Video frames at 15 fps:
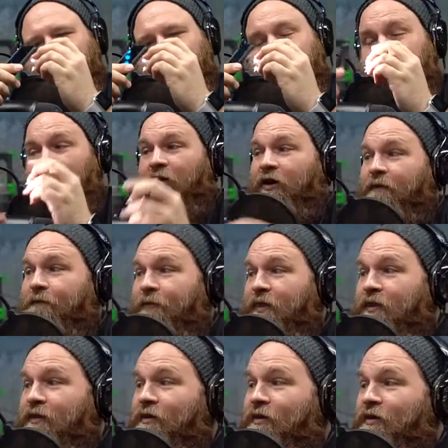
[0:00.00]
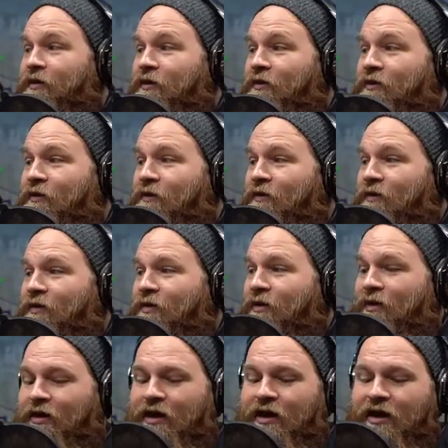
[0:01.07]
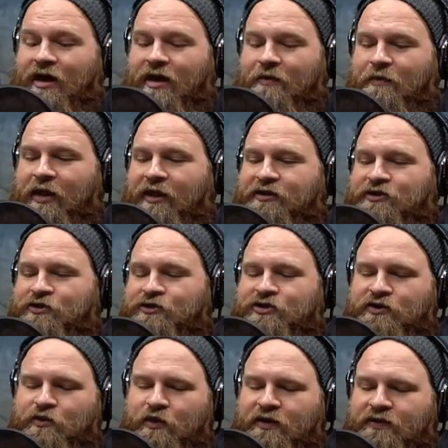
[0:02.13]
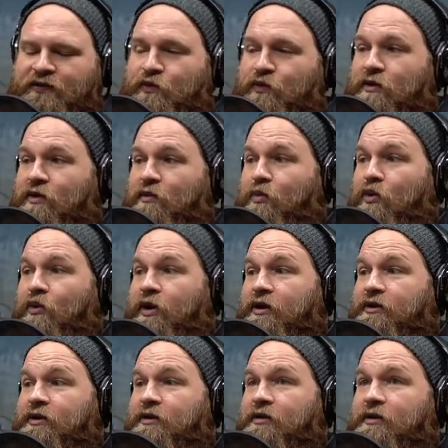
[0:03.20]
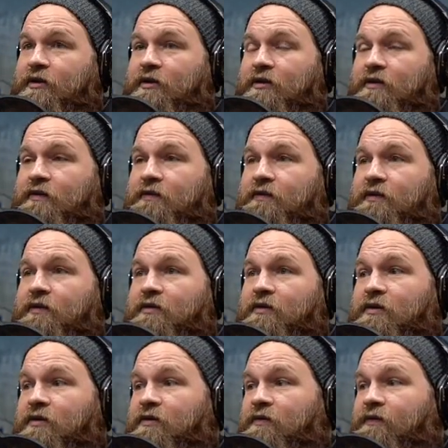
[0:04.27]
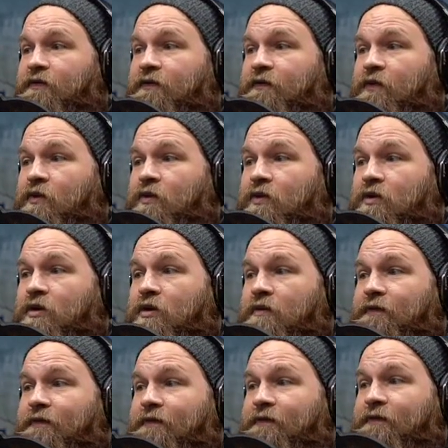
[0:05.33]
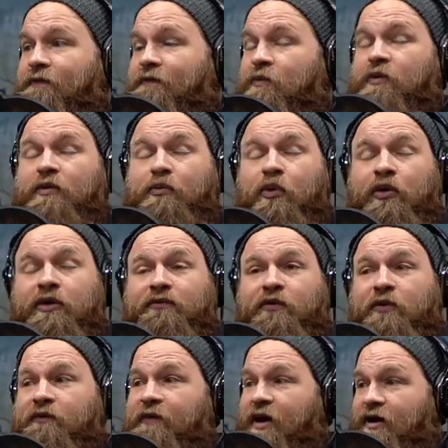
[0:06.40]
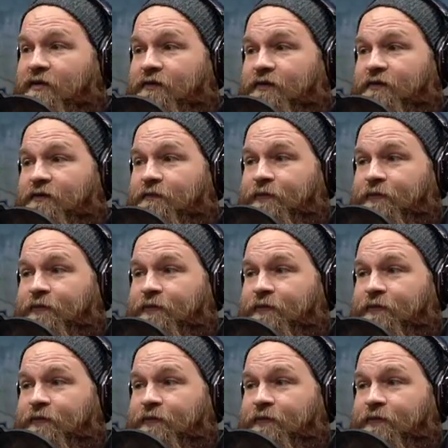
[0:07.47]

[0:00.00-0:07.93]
All right. My extrusion widths were 0.04 or 0.45